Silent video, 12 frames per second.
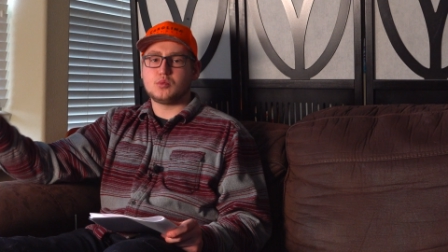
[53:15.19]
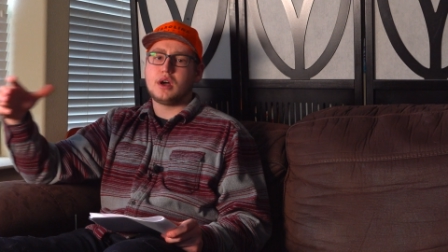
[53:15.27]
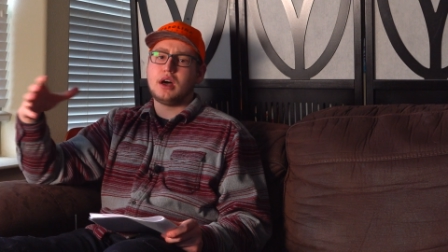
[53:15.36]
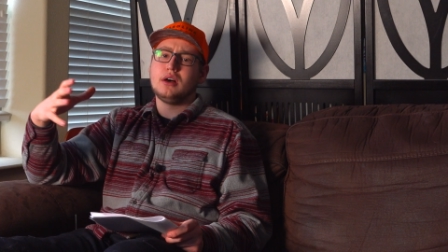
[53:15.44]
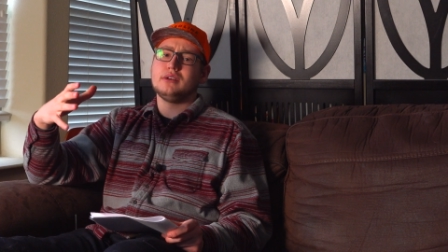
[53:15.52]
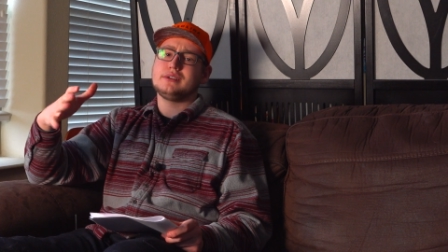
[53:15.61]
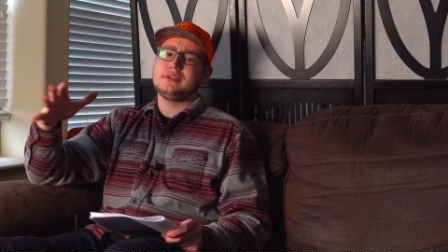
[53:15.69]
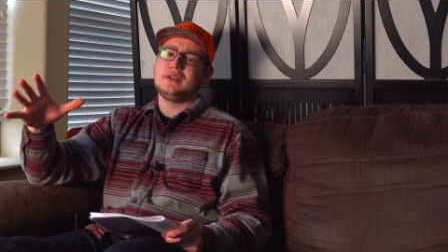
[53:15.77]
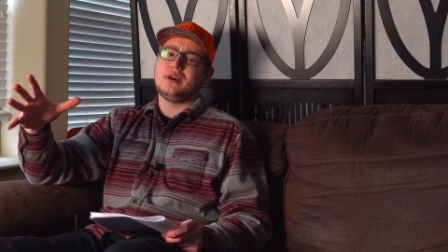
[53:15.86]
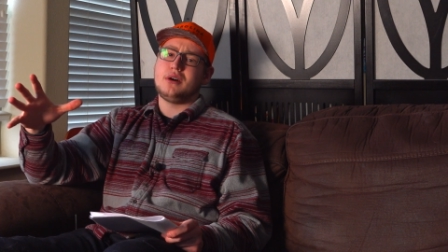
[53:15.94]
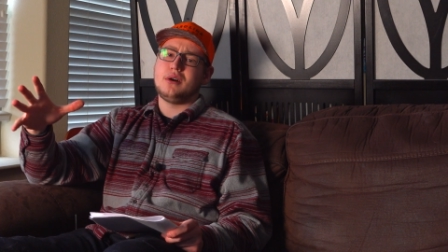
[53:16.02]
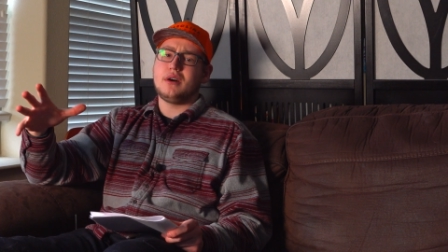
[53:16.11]
well, you
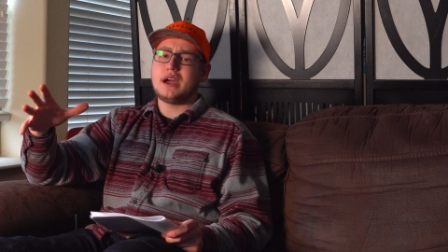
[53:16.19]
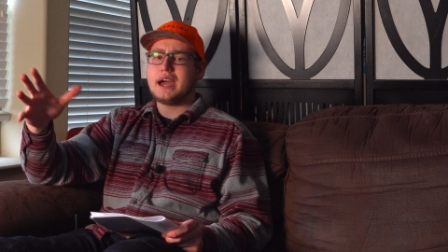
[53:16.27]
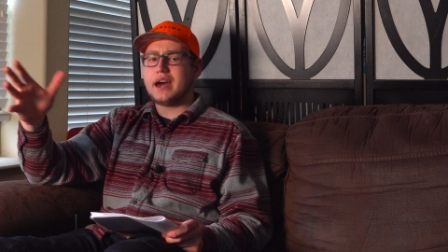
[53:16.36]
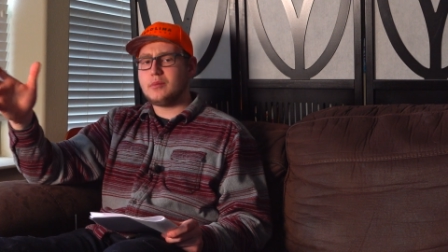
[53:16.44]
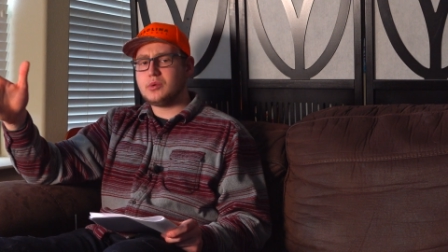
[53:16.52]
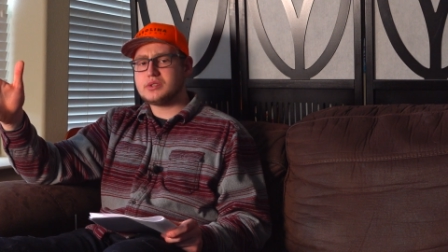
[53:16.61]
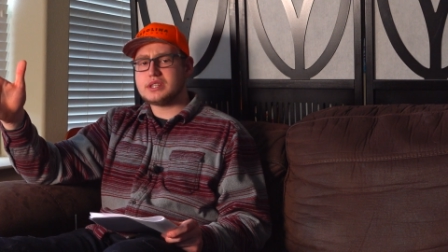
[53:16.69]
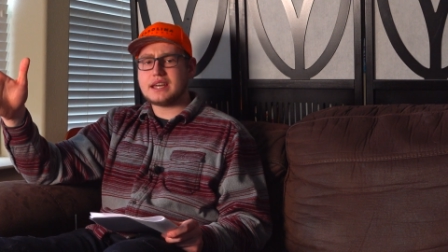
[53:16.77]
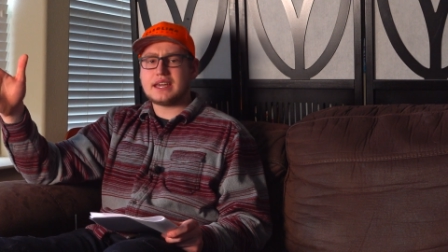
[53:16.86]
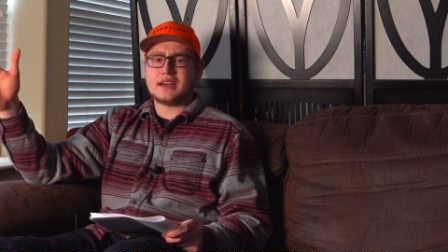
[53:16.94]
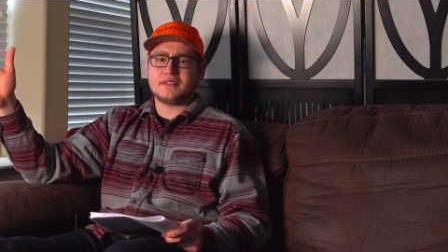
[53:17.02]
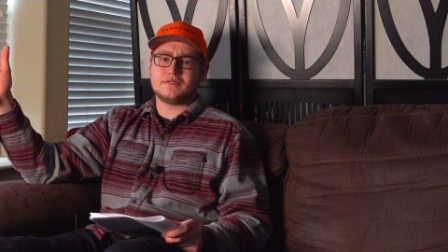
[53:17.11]
know, animals, they
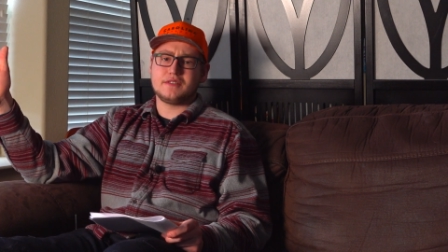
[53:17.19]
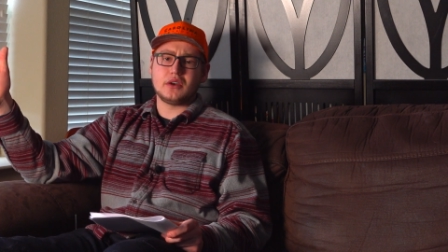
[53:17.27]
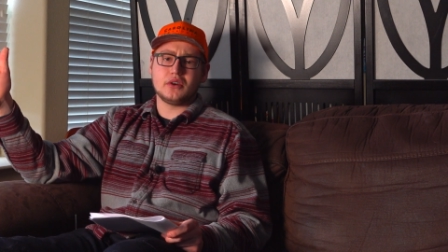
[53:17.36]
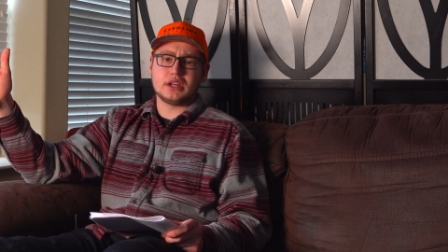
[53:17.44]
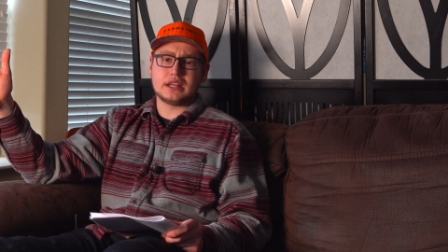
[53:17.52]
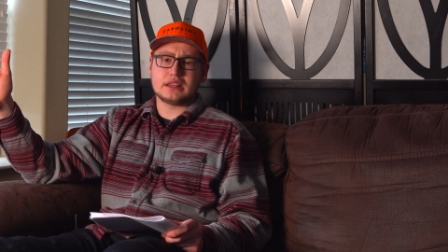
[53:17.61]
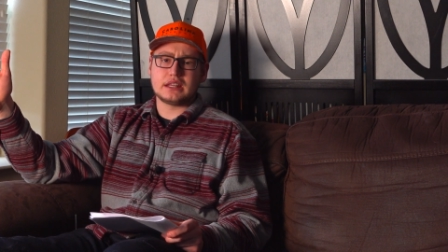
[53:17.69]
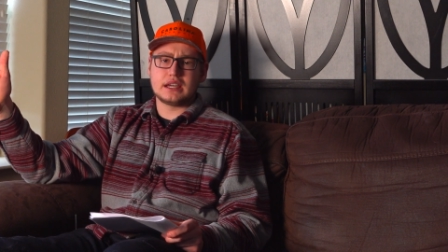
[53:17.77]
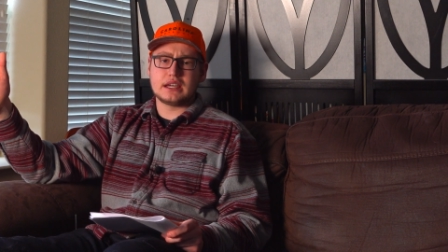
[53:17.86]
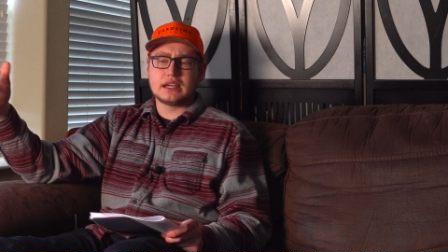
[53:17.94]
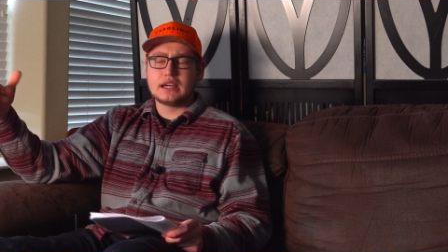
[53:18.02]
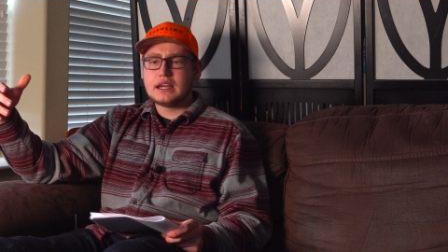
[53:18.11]
can't feel
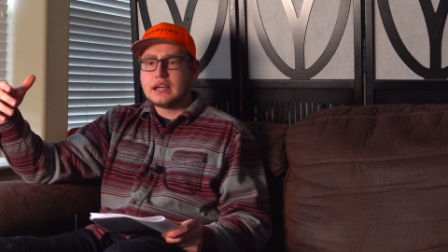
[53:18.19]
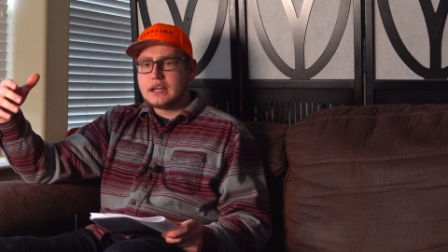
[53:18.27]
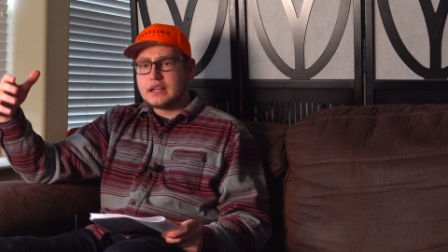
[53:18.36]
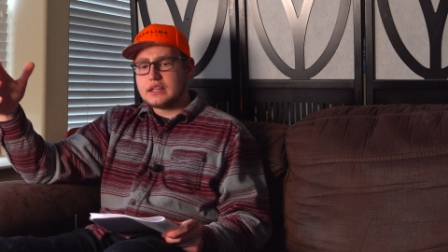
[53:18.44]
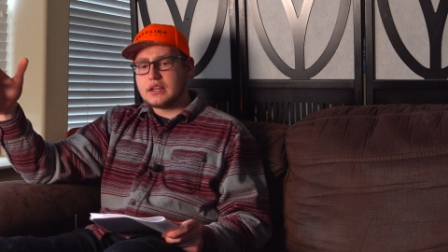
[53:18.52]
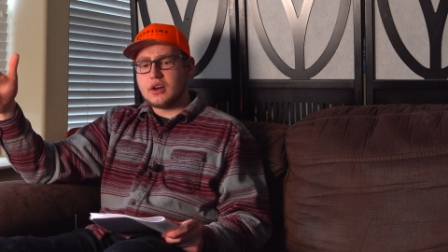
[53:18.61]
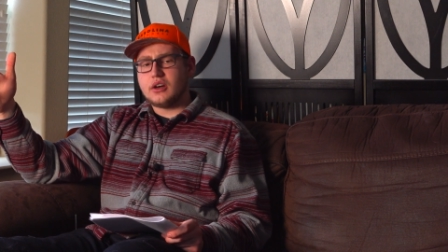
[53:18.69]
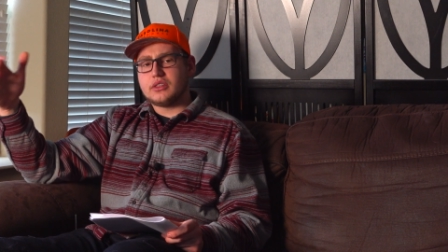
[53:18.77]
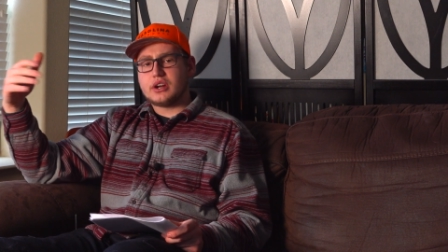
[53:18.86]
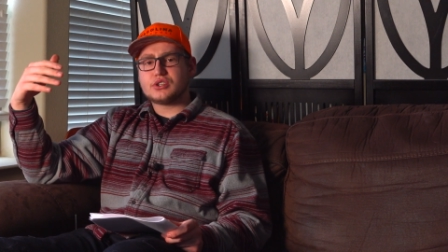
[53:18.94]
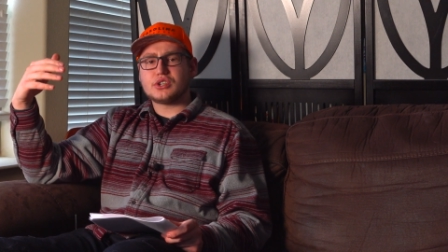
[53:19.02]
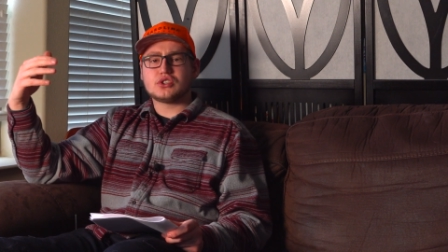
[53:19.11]
anything. You know,
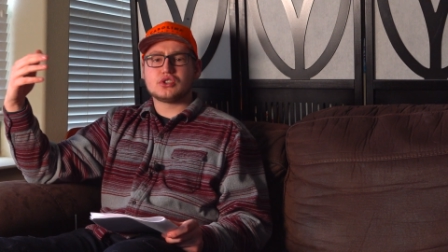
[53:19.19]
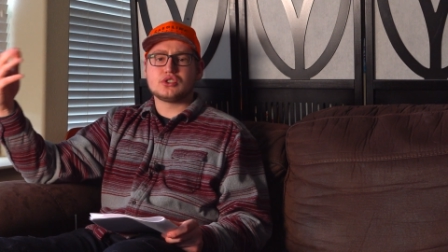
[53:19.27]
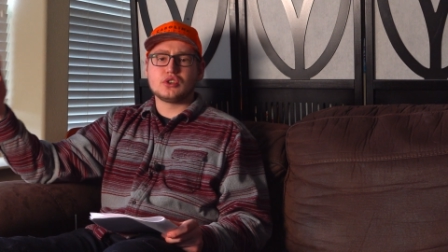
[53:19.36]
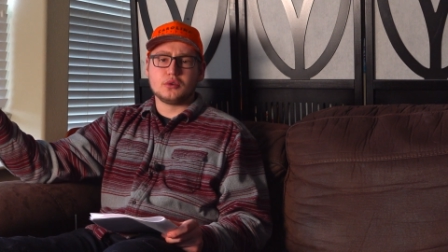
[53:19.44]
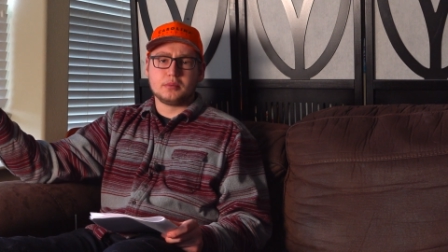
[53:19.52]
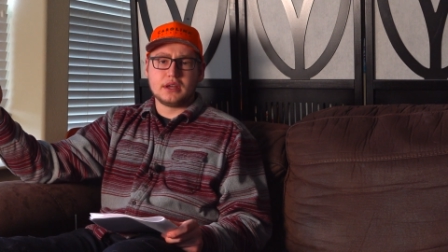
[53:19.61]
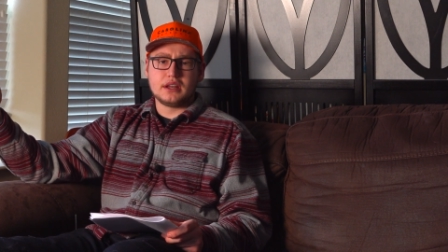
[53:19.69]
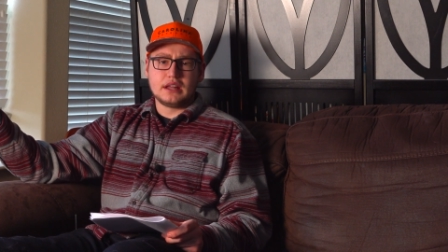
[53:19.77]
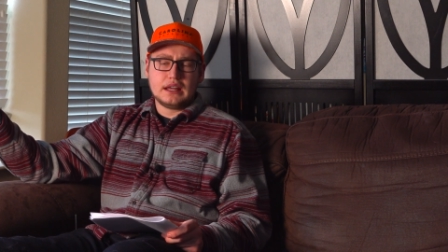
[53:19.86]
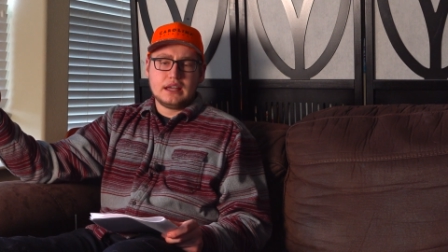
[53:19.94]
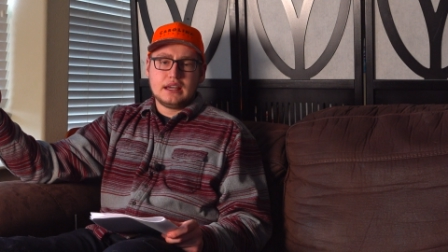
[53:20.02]
they're just stupid.